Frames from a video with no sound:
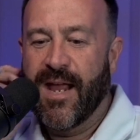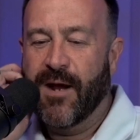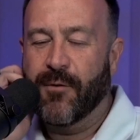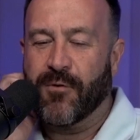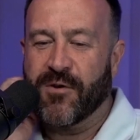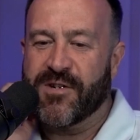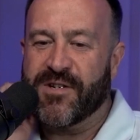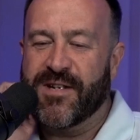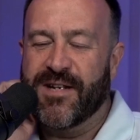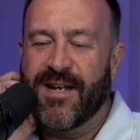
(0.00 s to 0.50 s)

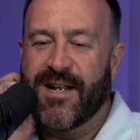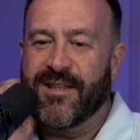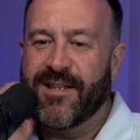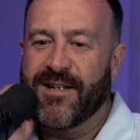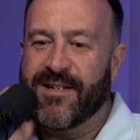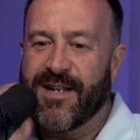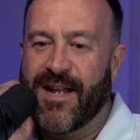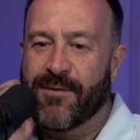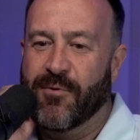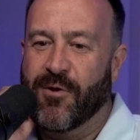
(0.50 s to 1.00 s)
And we're sitting at
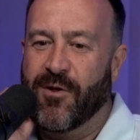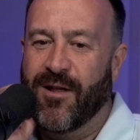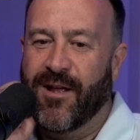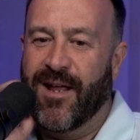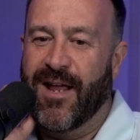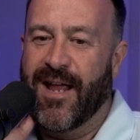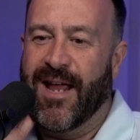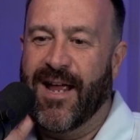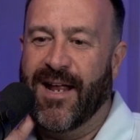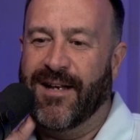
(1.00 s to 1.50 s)
the table,
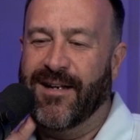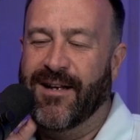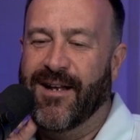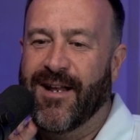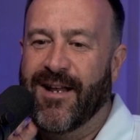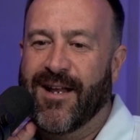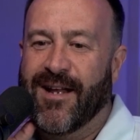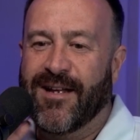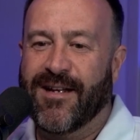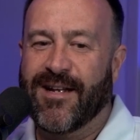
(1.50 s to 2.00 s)
and
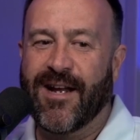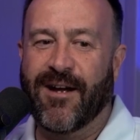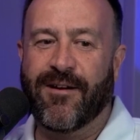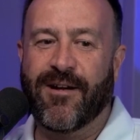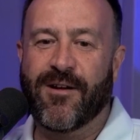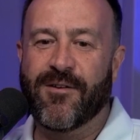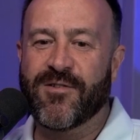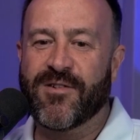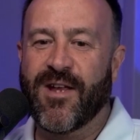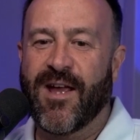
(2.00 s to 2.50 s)

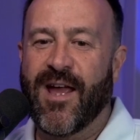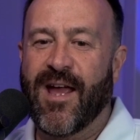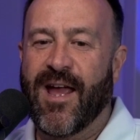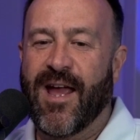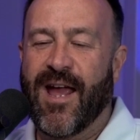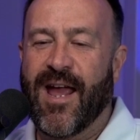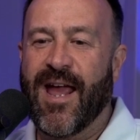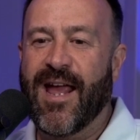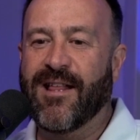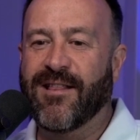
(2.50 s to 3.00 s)
Carrie goes,
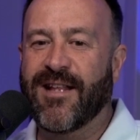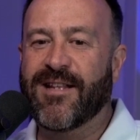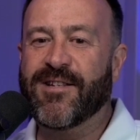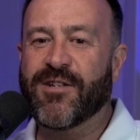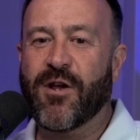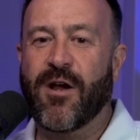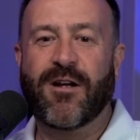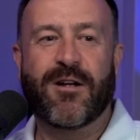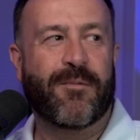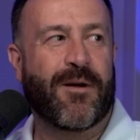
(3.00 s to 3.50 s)
hey, let's
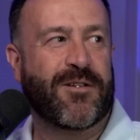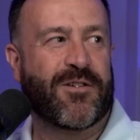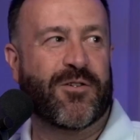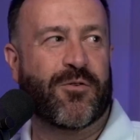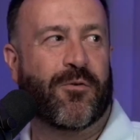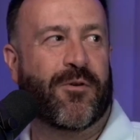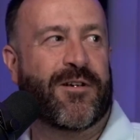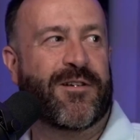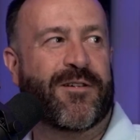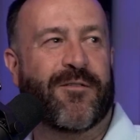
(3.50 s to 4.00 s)
talk about
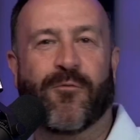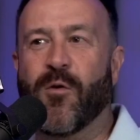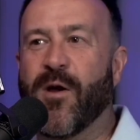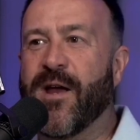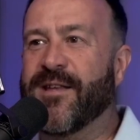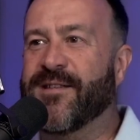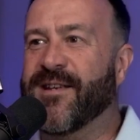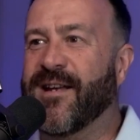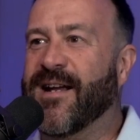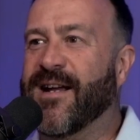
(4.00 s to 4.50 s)
stories of
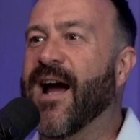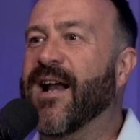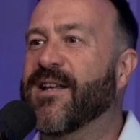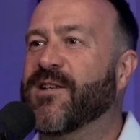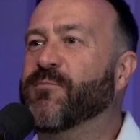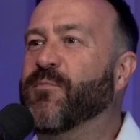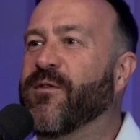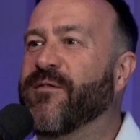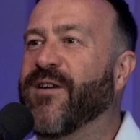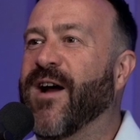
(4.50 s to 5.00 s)
ways that God
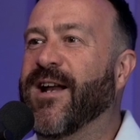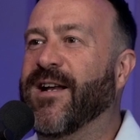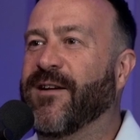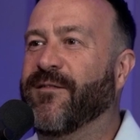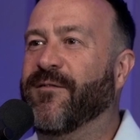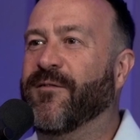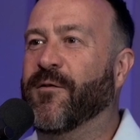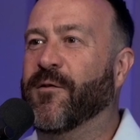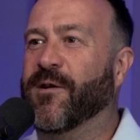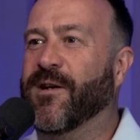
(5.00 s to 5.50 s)
has
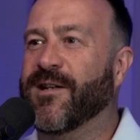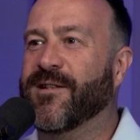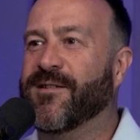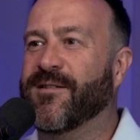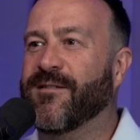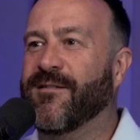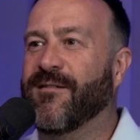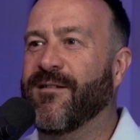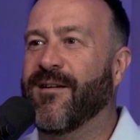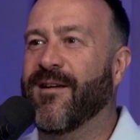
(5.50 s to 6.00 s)
provided for
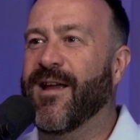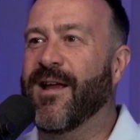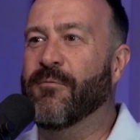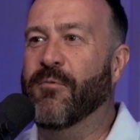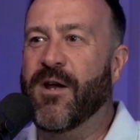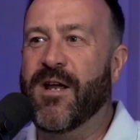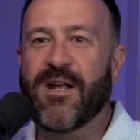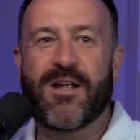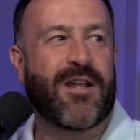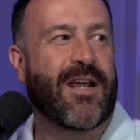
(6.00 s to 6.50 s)
us.
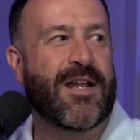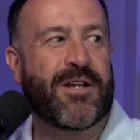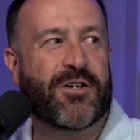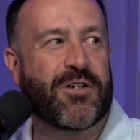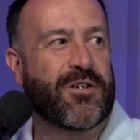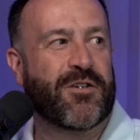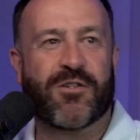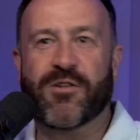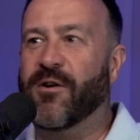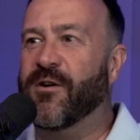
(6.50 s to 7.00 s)
And we each
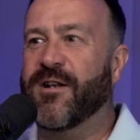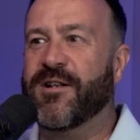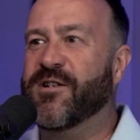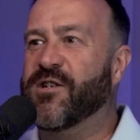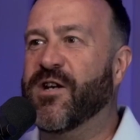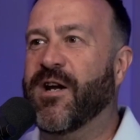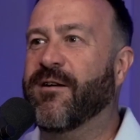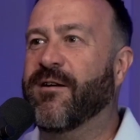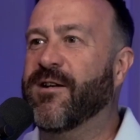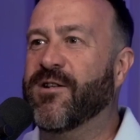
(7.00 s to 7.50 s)
just started
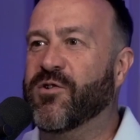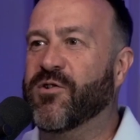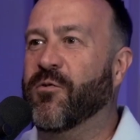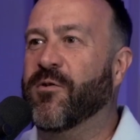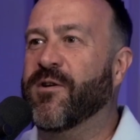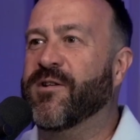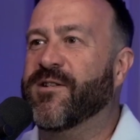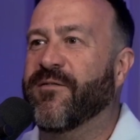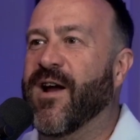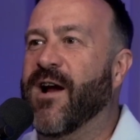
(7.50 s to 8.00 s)
sharing
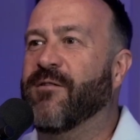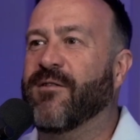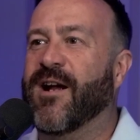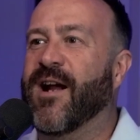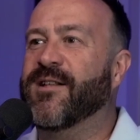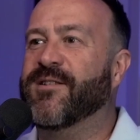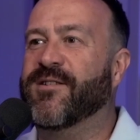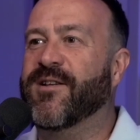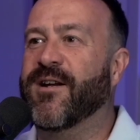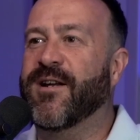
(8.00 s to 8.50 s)
stories of how
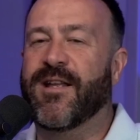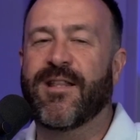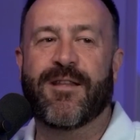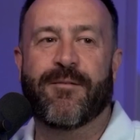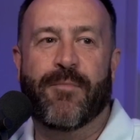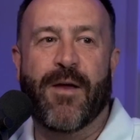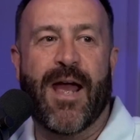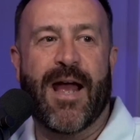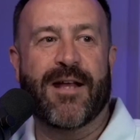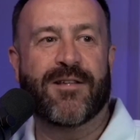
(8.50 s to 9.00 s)
God's done it in
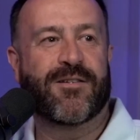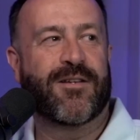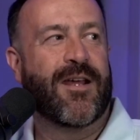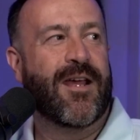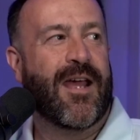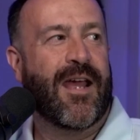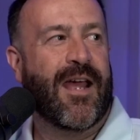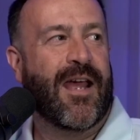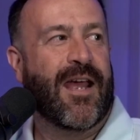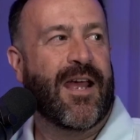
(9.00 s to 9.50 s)
the past.
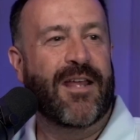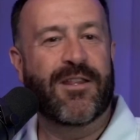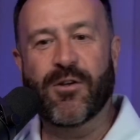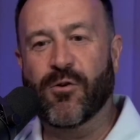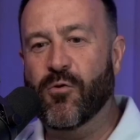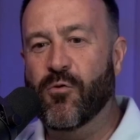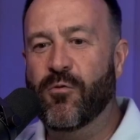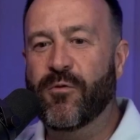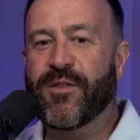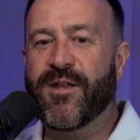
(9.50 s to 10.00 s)
And the
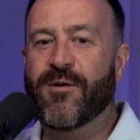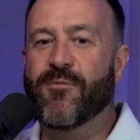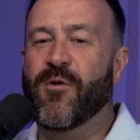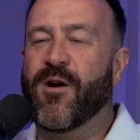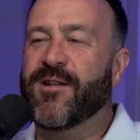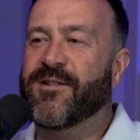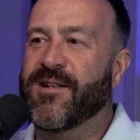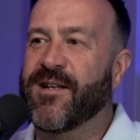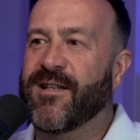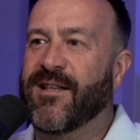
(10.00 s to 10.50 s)
cool thing
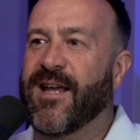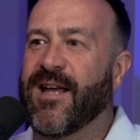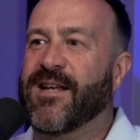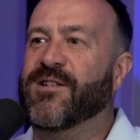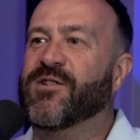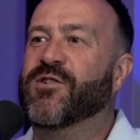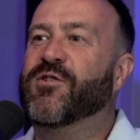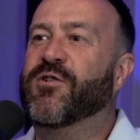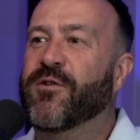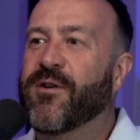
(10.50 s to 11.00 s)
was it
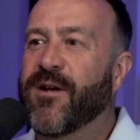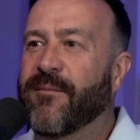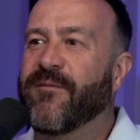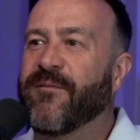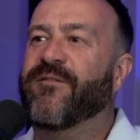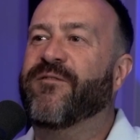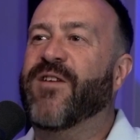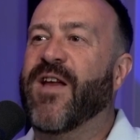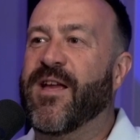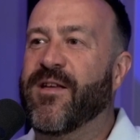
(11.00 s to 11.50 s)
like stirred up
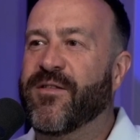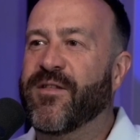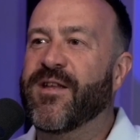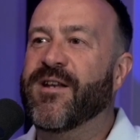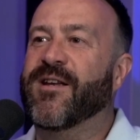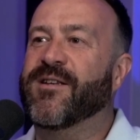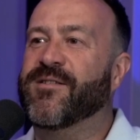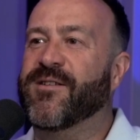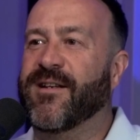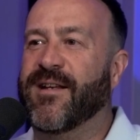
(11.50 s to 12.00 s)
faith
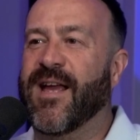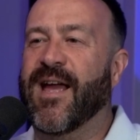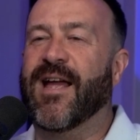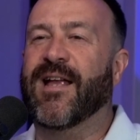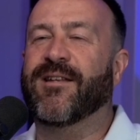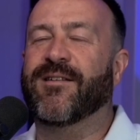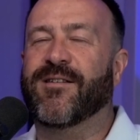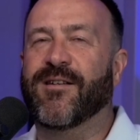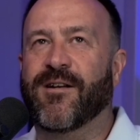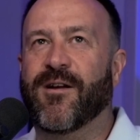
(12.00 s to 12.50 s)
in us
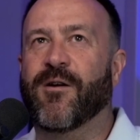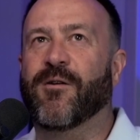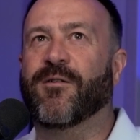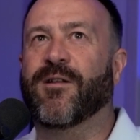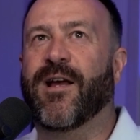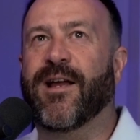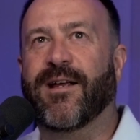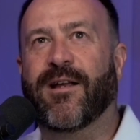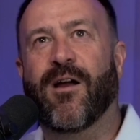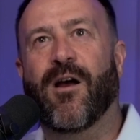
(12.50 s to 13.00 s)
again to go
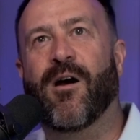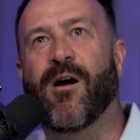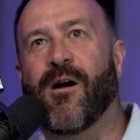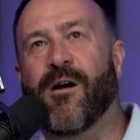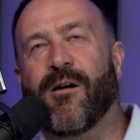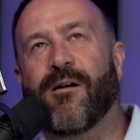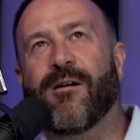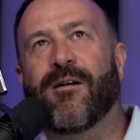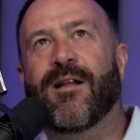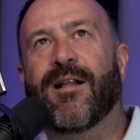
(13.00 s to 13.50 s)
like,
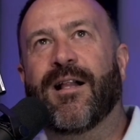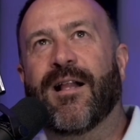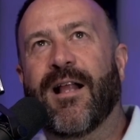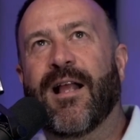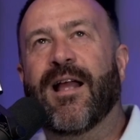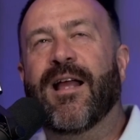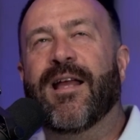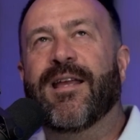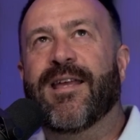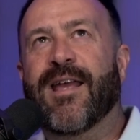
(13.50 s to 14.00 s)
oh,
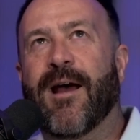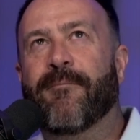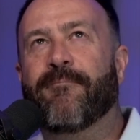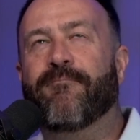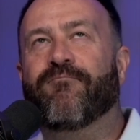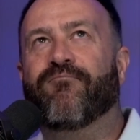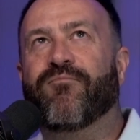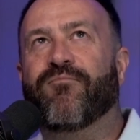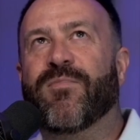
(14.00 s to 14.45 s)
yep,